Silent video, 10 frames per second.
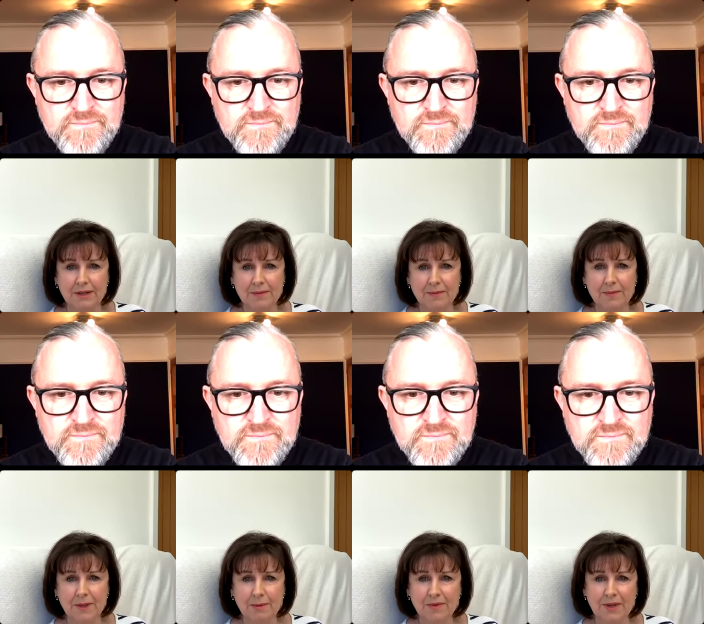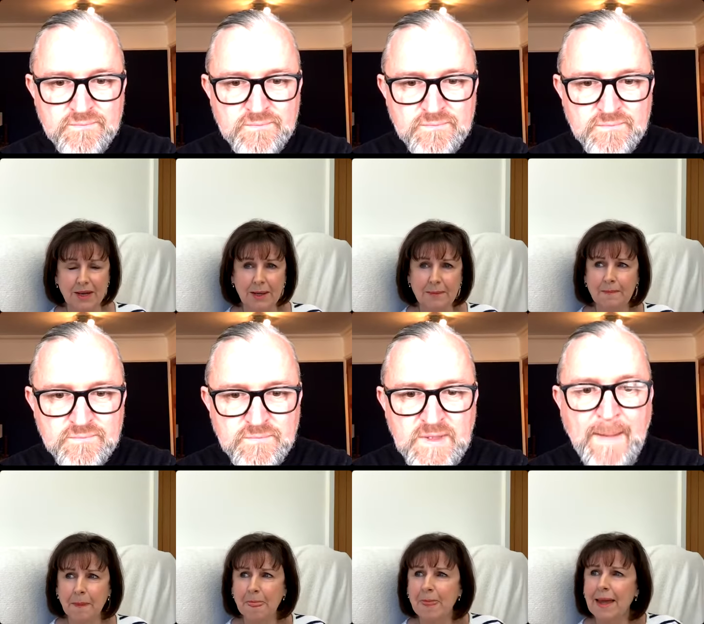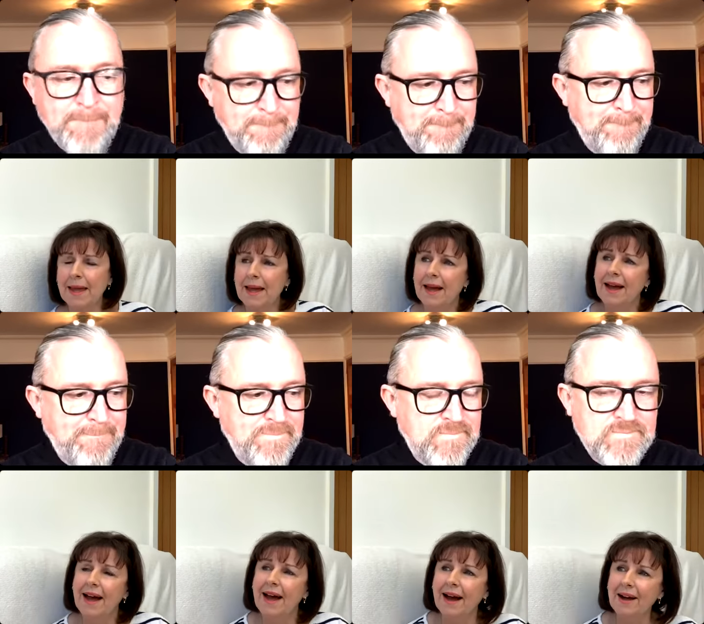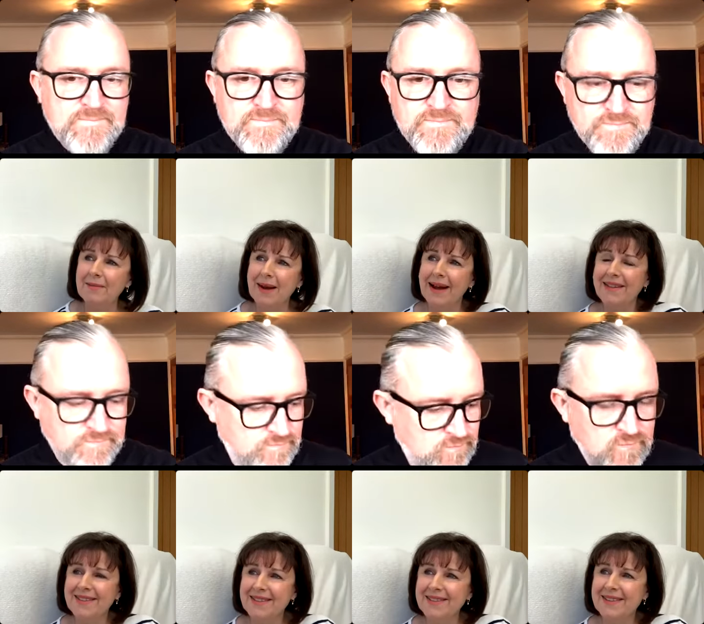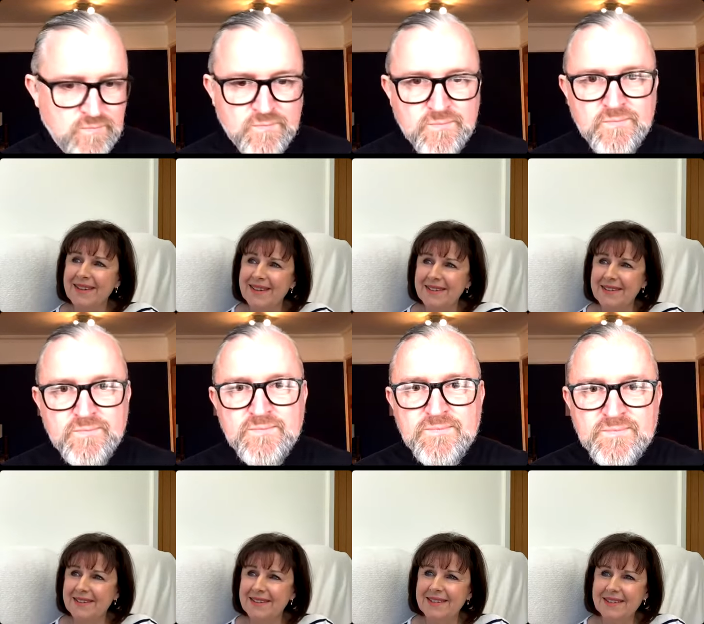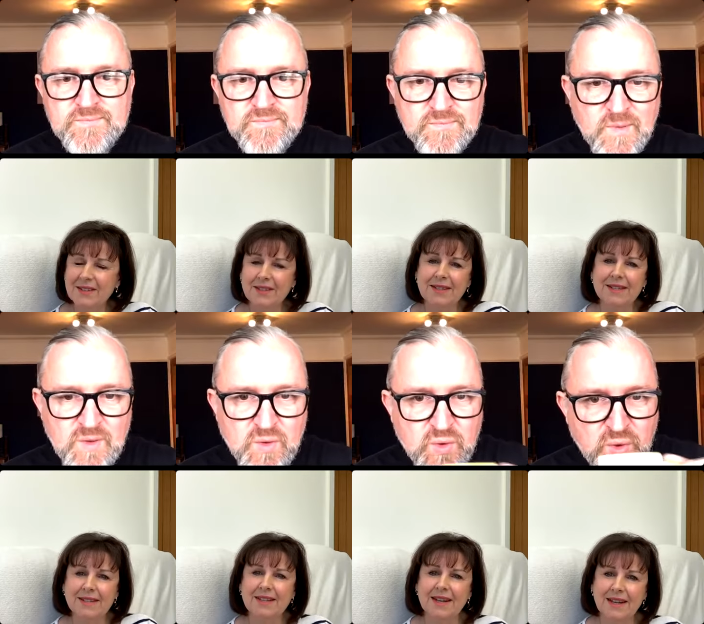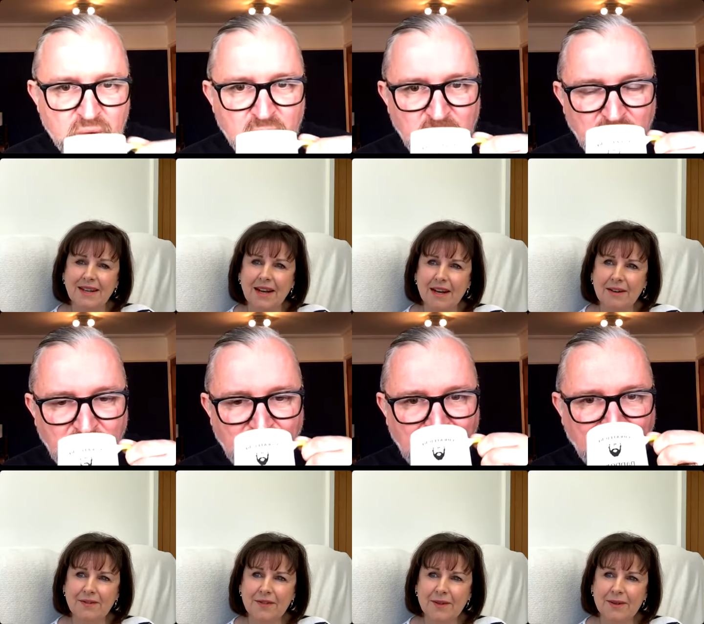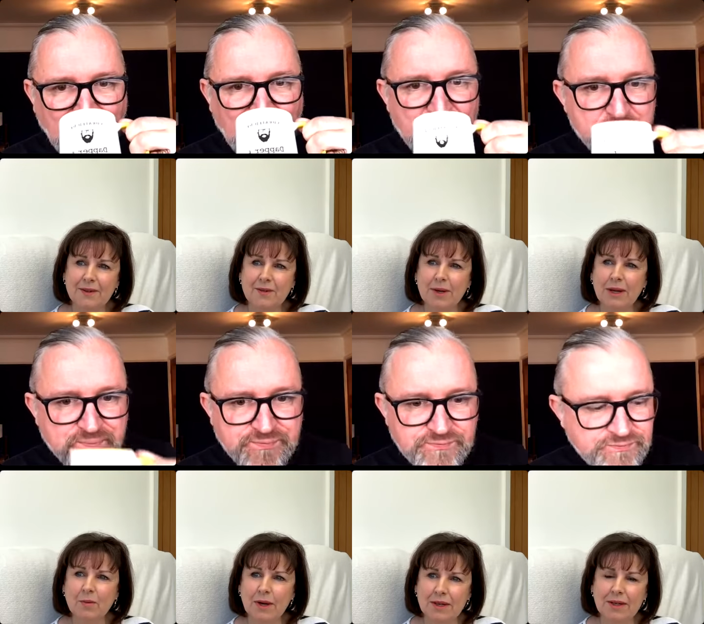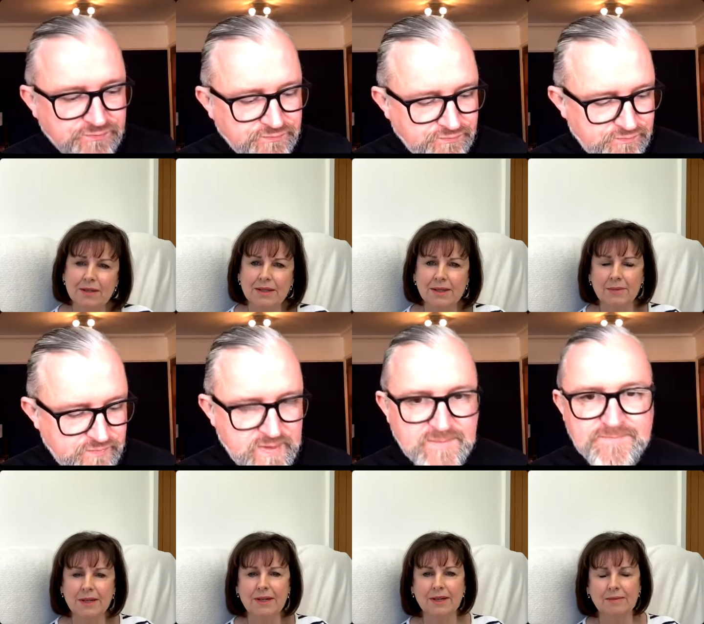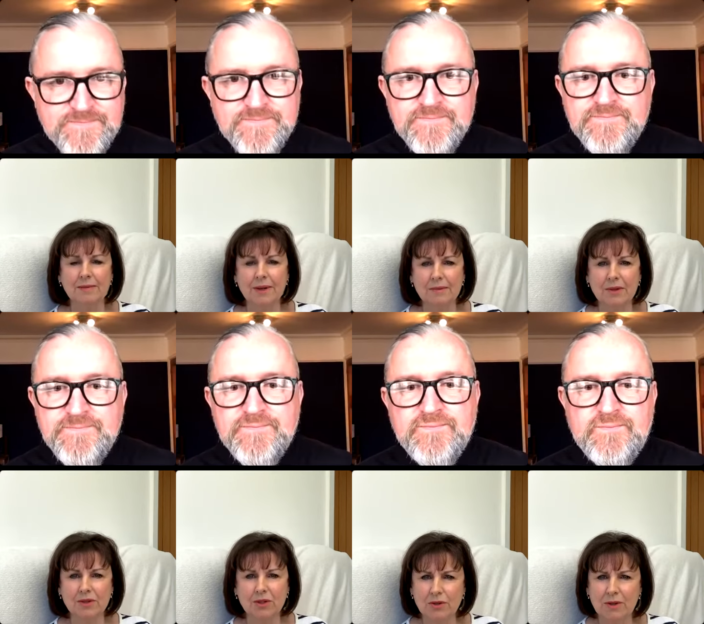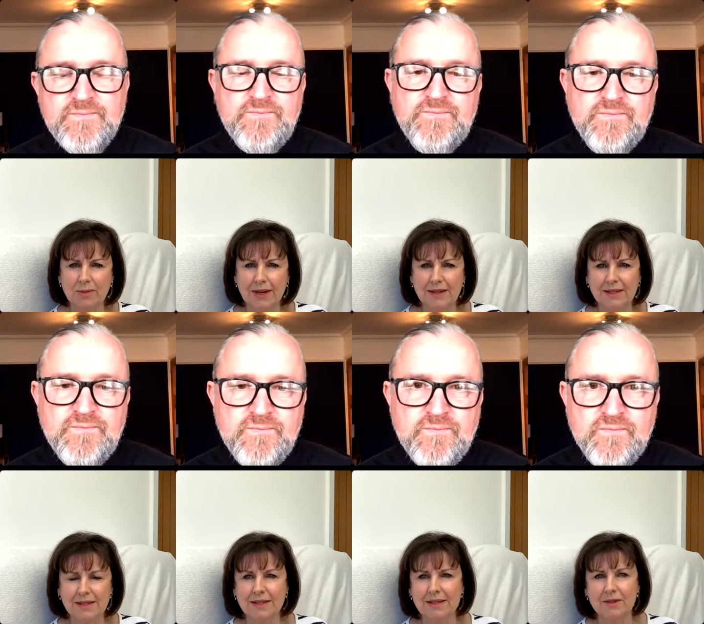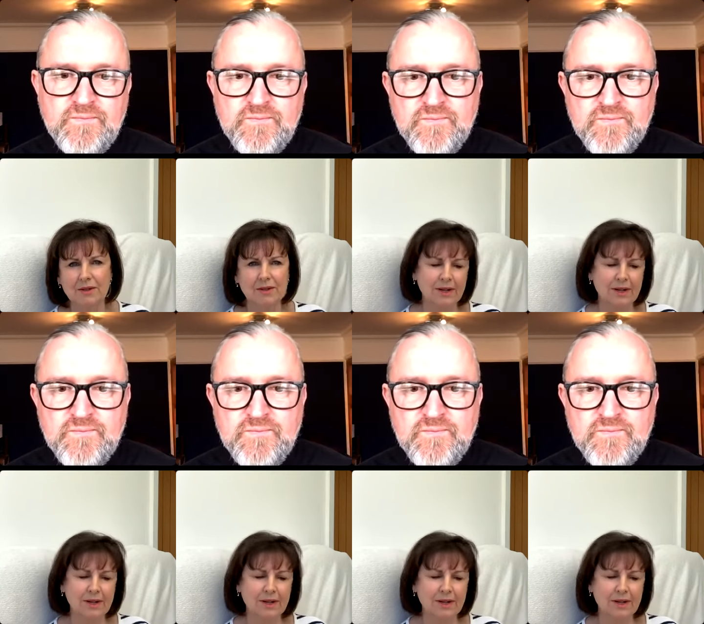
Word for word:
Speaker 1: of top of your game. Yep. Um, and the other the other thing is a saying I have that when I'm working on something and I'm I'm not sure about it or